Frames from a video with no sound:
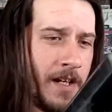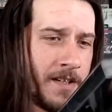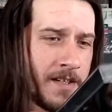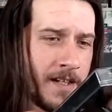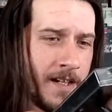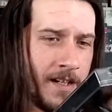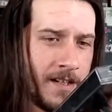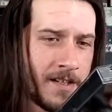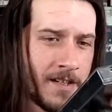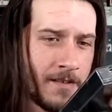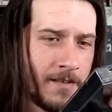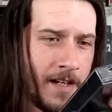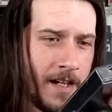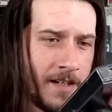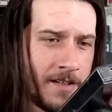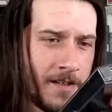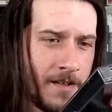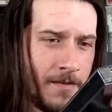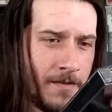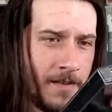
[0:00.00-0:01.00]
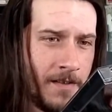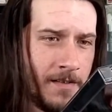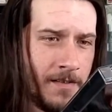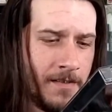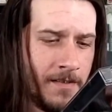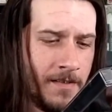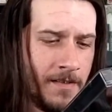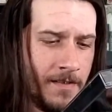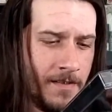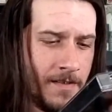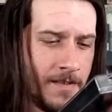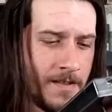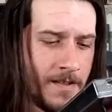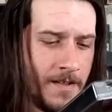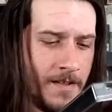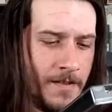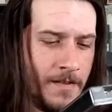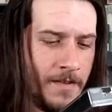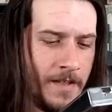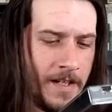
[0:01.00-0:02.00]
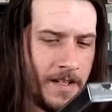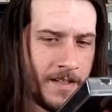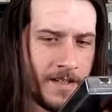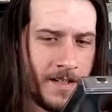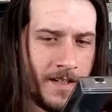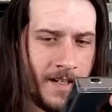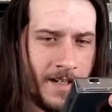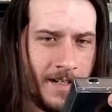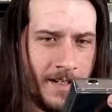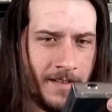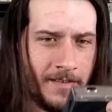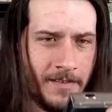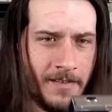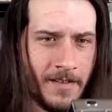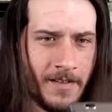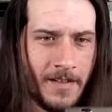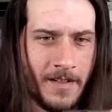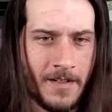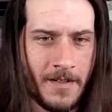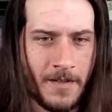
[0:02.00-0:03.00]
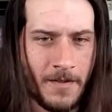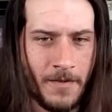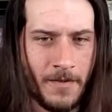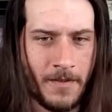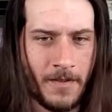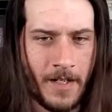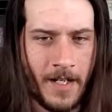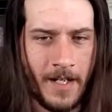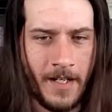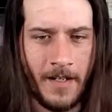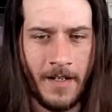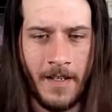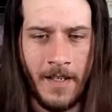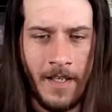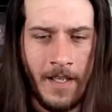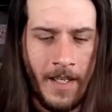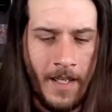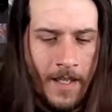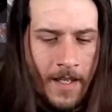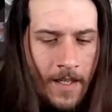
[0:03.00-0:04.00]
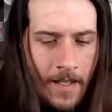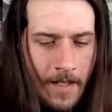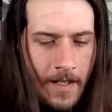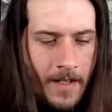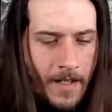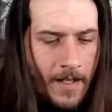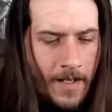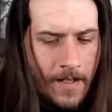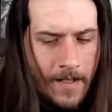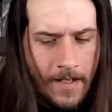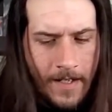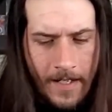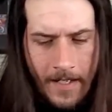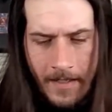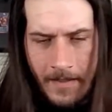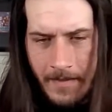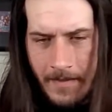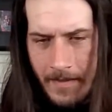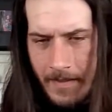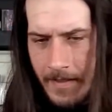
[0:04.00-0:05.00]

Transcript: out's got a scratch on it. So that's not looking too great. Alright,